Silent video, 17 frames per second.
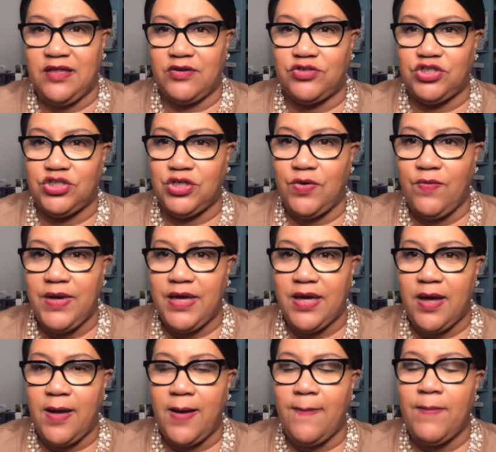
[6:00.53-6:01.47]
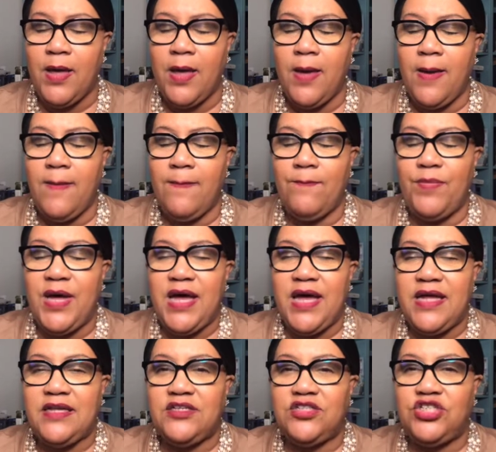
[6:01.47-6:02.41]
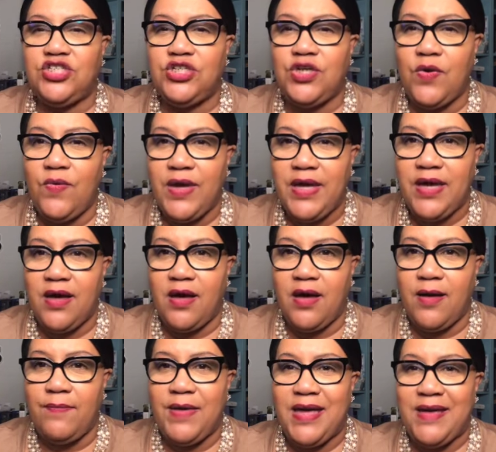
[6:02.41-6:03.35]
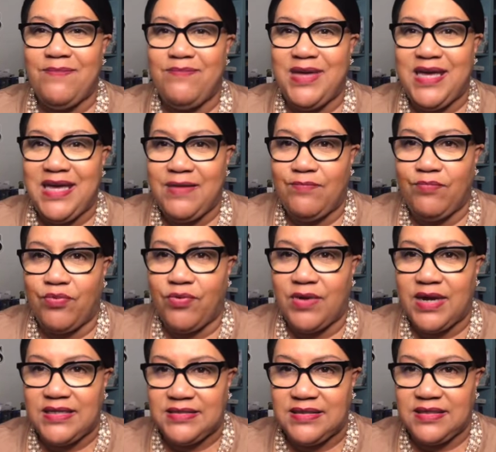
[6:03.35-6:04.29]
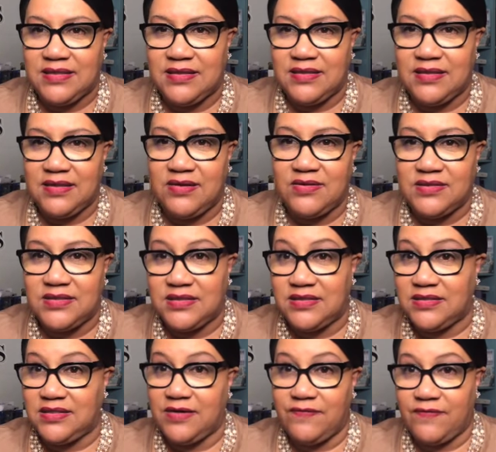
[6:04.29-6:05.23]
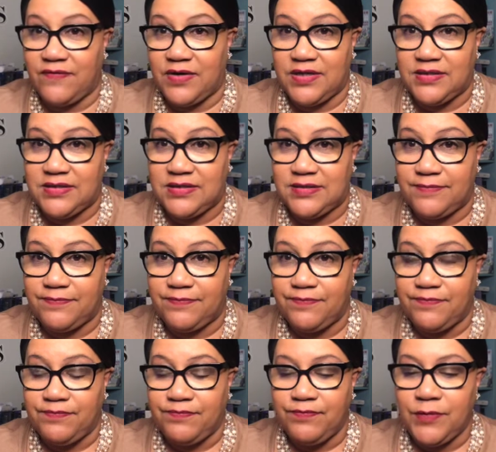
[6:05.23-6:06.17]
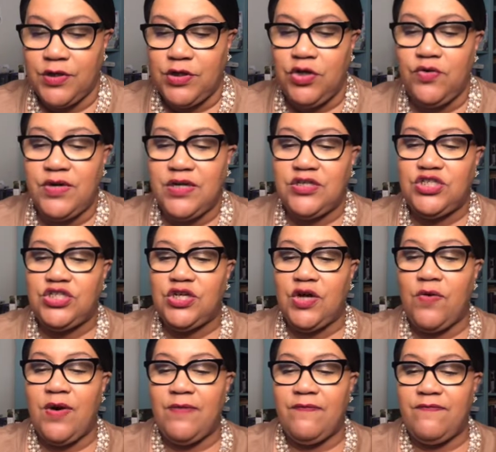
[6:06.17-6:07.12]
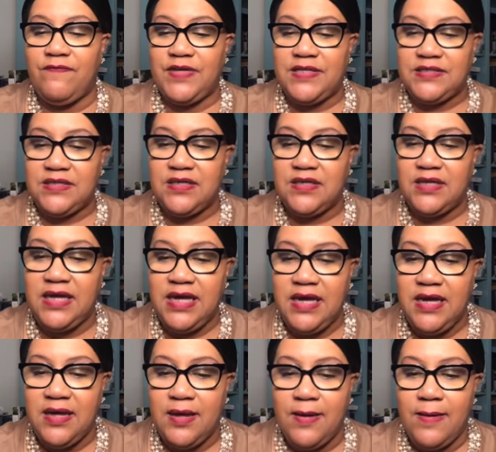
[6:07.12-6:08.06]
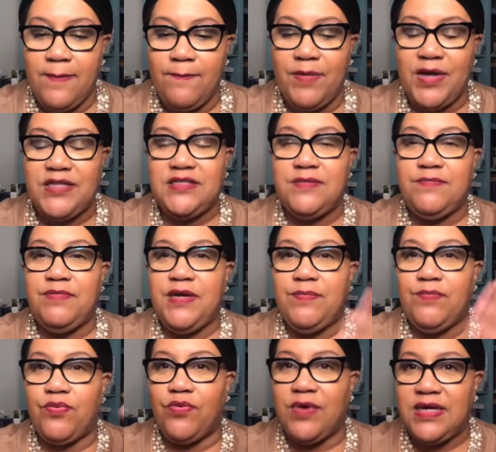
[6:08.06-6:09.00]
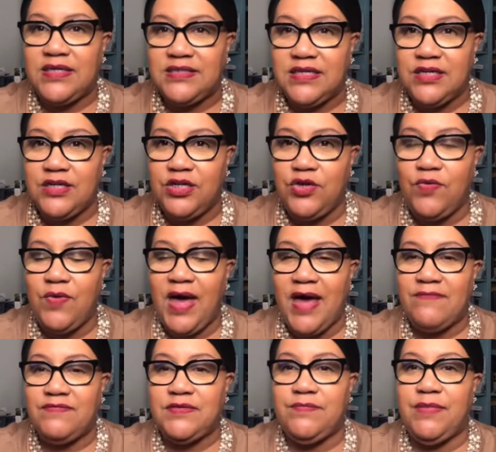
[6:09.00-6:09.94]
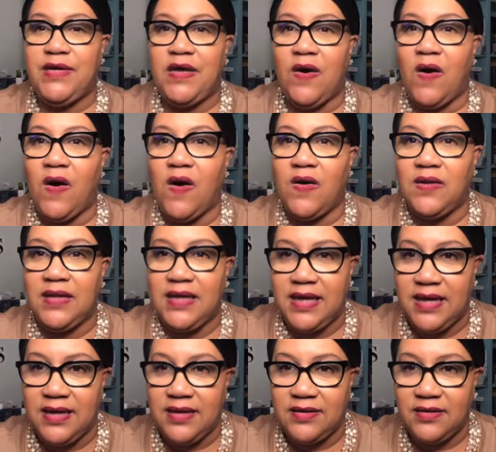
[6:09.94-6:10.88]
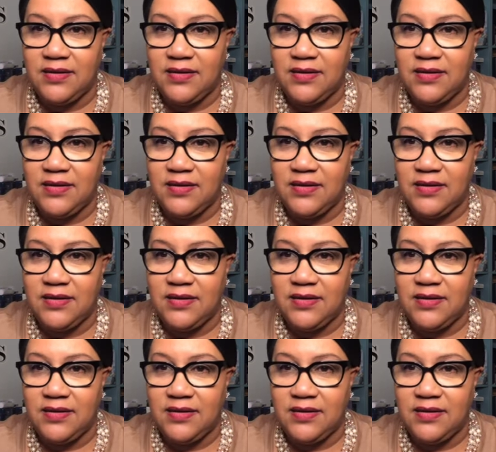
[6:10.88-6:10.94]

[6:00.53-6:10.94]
showing up, but showing up and being present. There's a difference. You can show up physically, but to be present, you have to be all in.